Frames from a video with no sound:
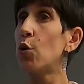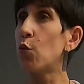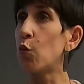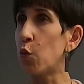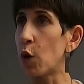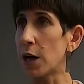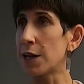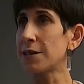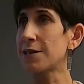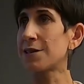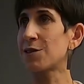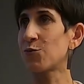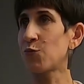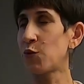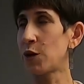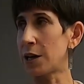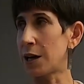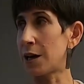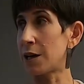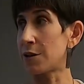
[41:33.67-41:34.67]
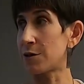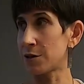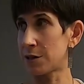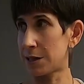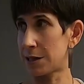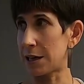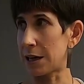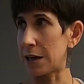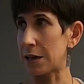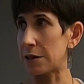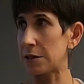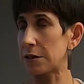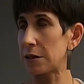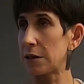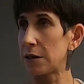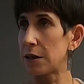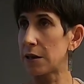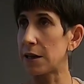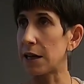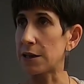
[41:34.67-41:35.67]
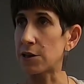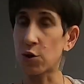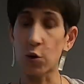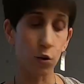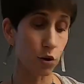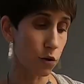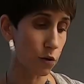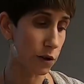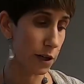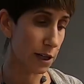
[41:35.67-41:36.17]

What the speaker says: Once we understand that Toledot